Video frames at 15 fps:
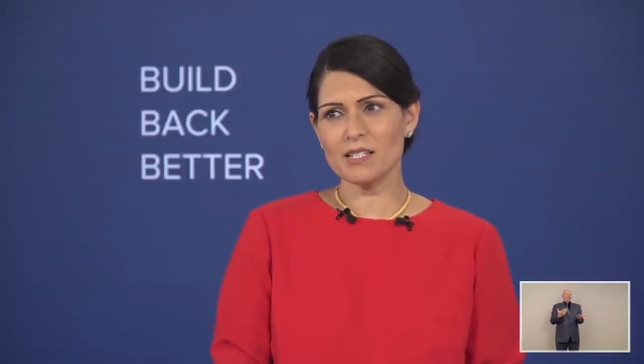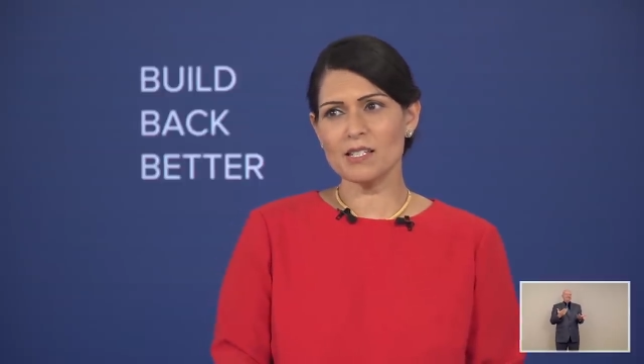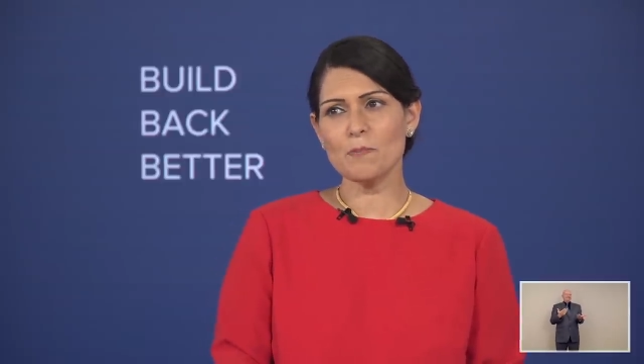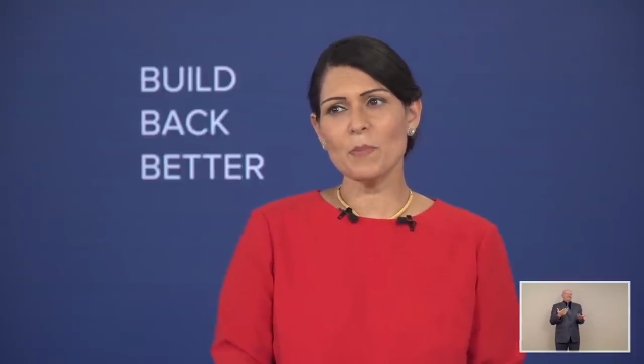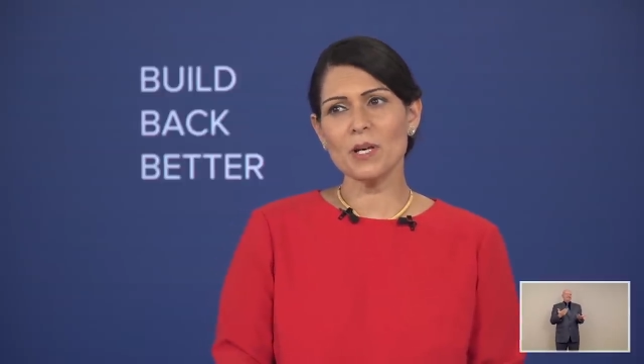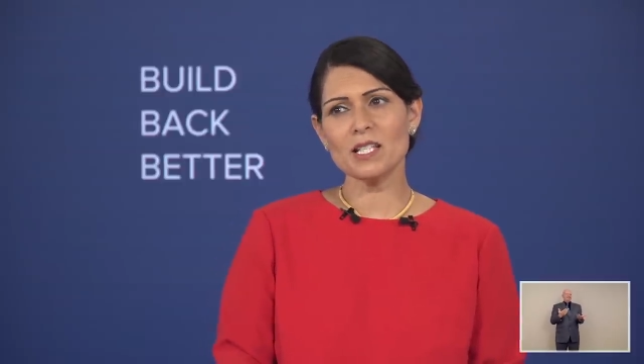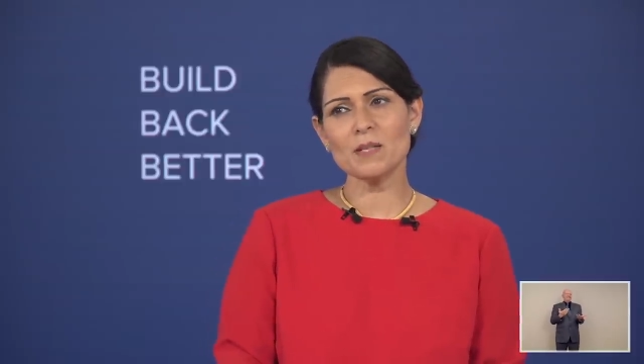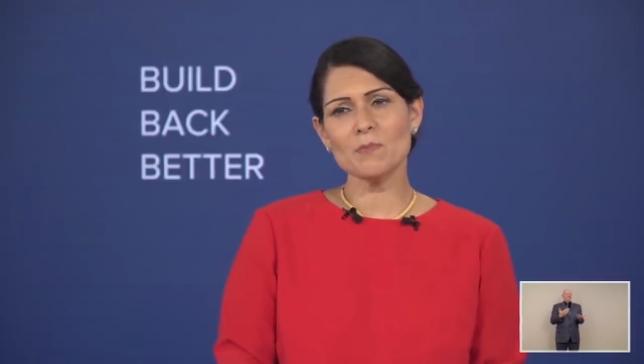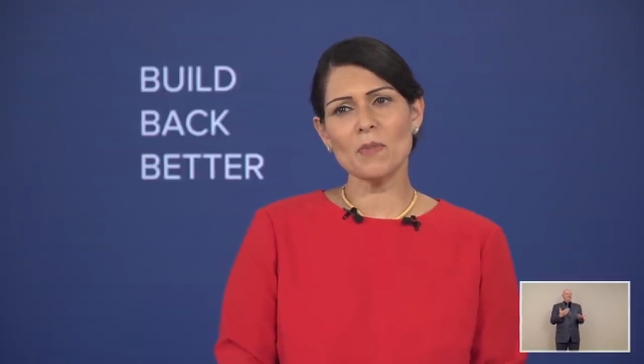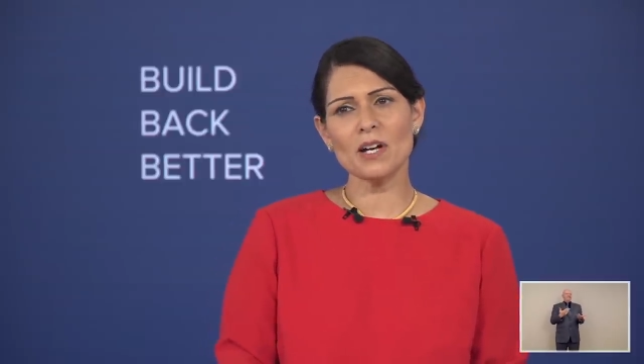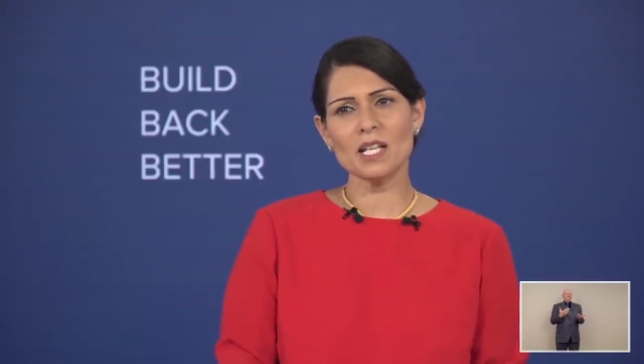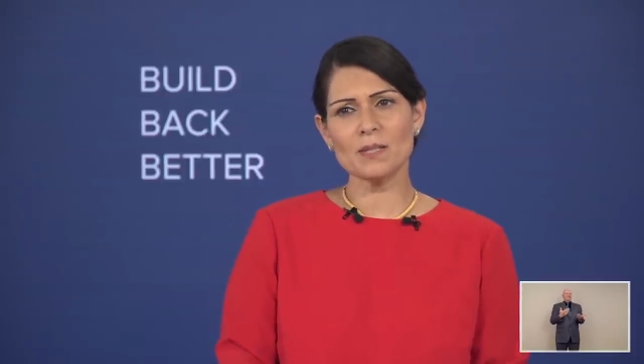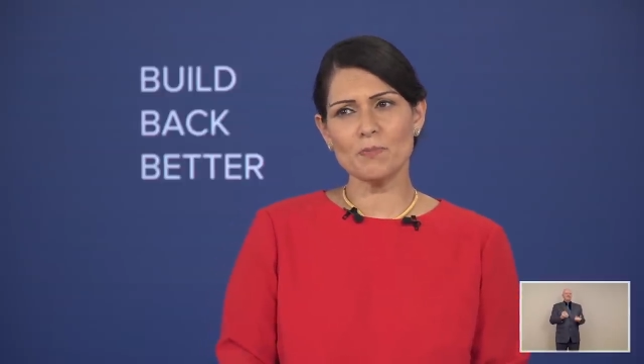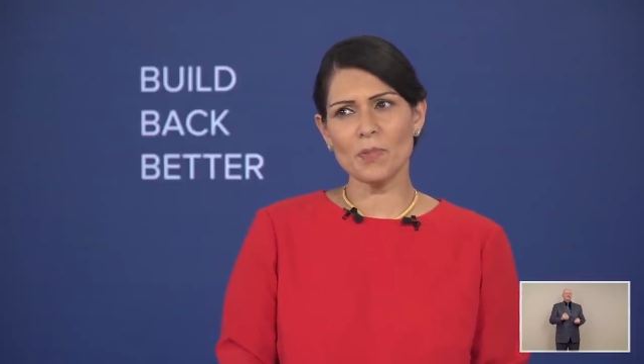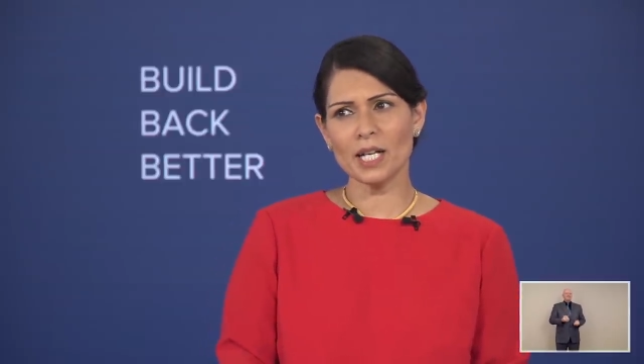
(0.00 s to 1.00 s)

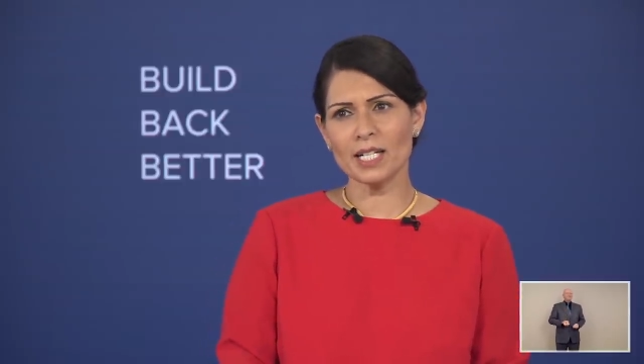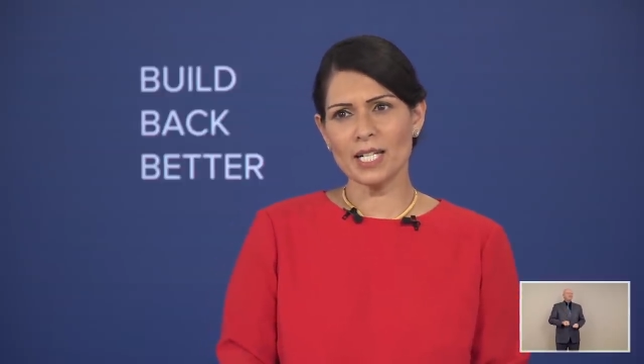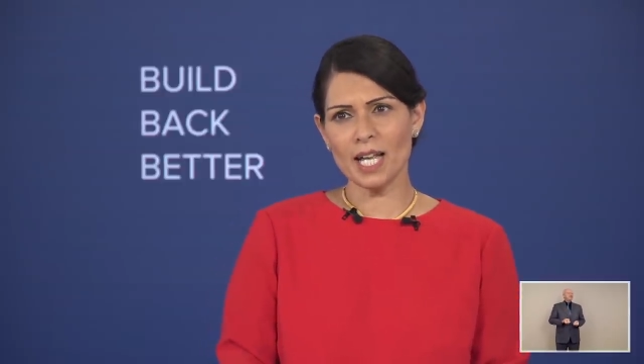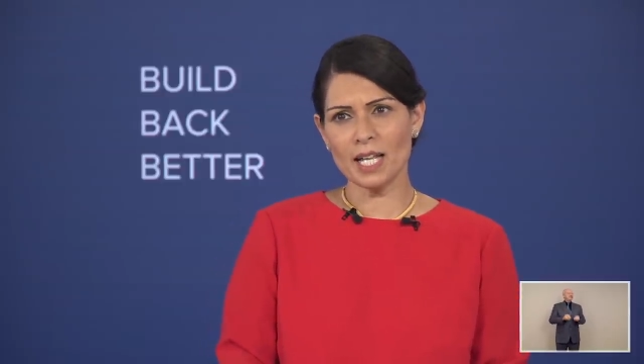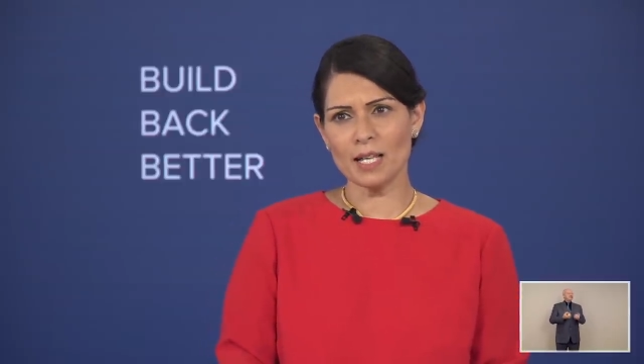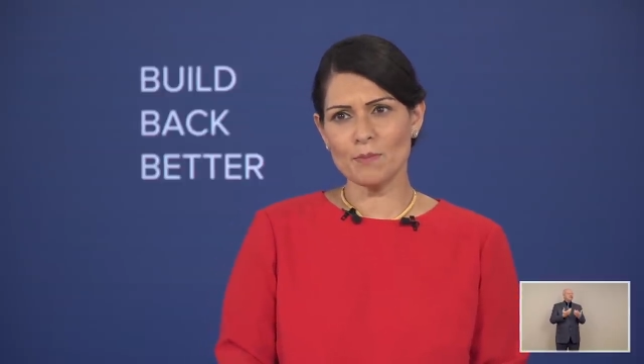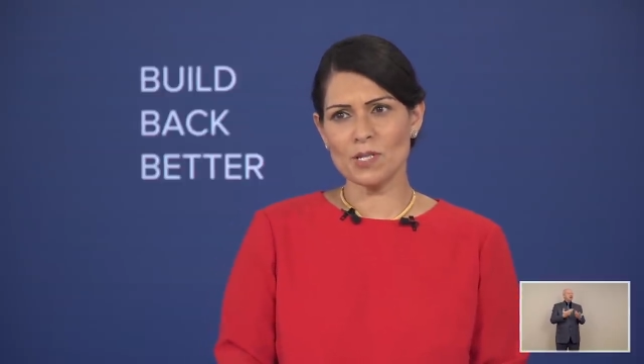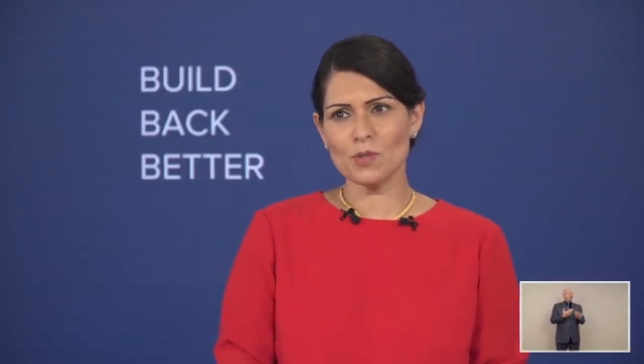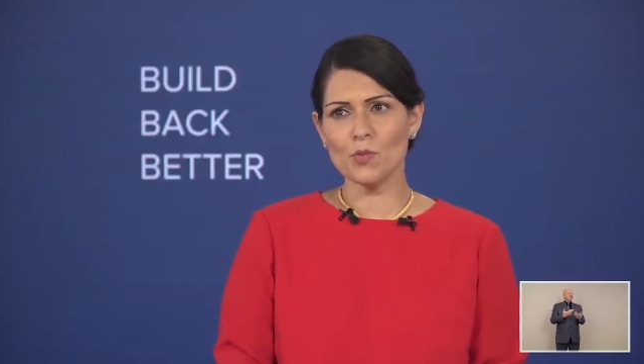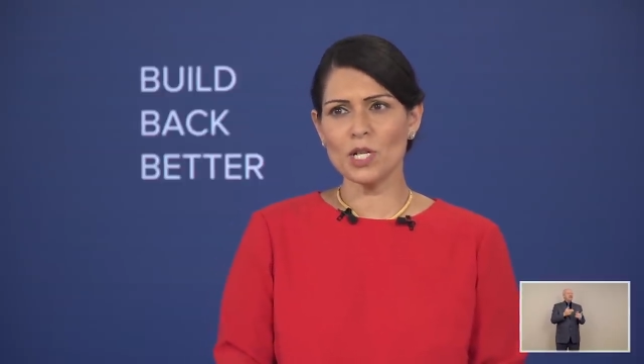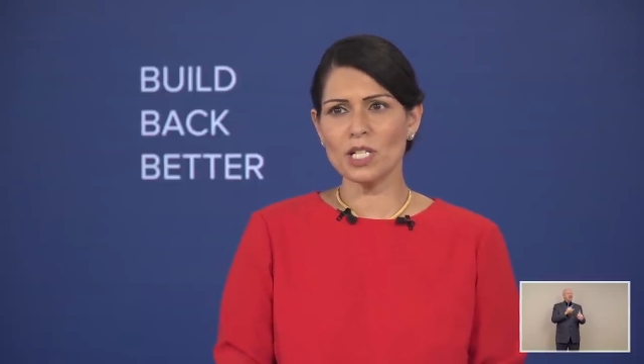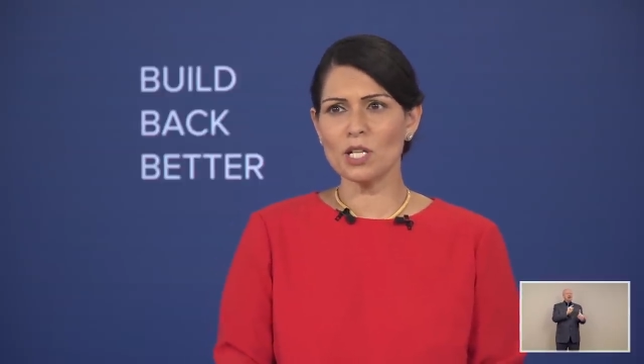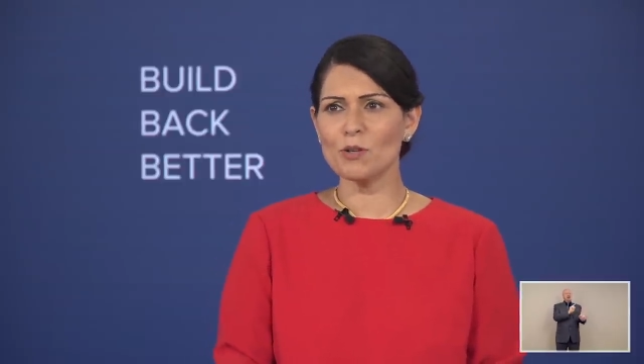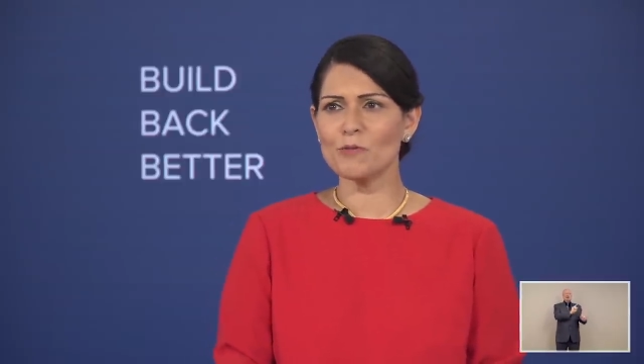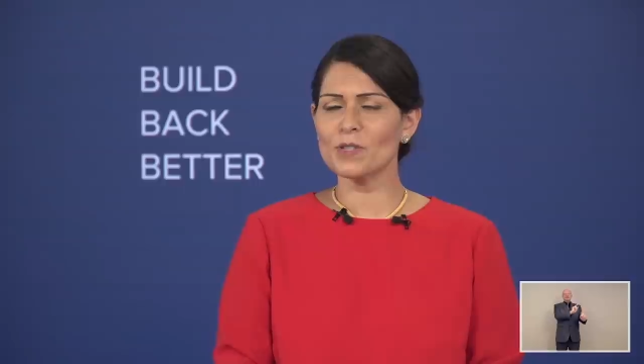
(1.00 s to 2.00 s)
epitomised by names we know for